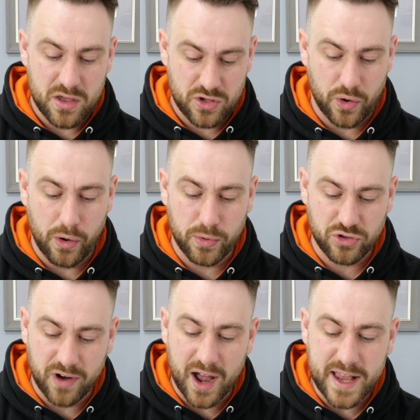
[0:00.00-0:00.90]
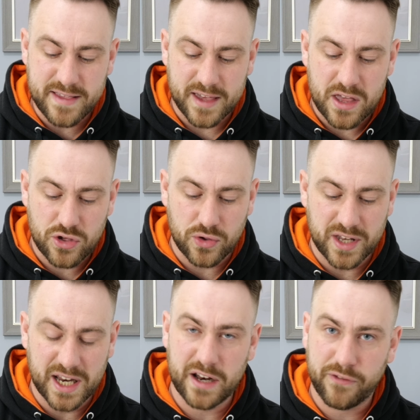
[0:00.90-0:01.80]
So I was right, so they
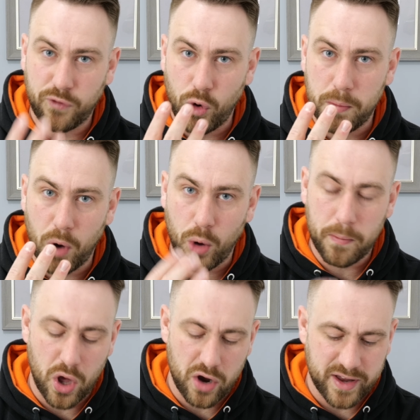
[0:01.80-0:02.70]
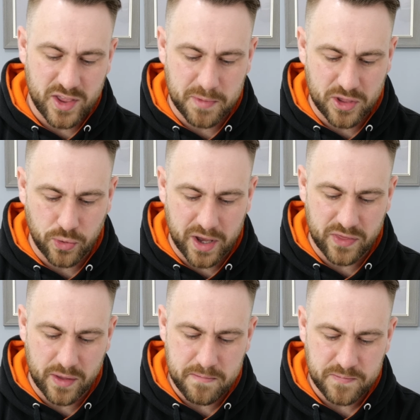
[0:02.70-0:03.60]
needed 4 ball bearings
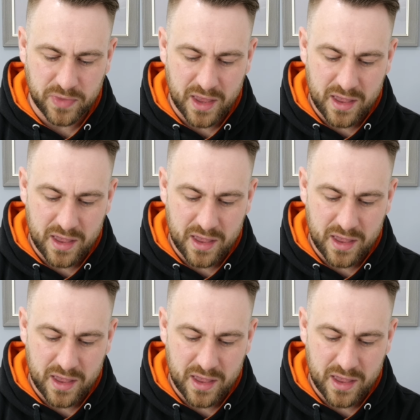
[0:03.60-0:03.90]
between them.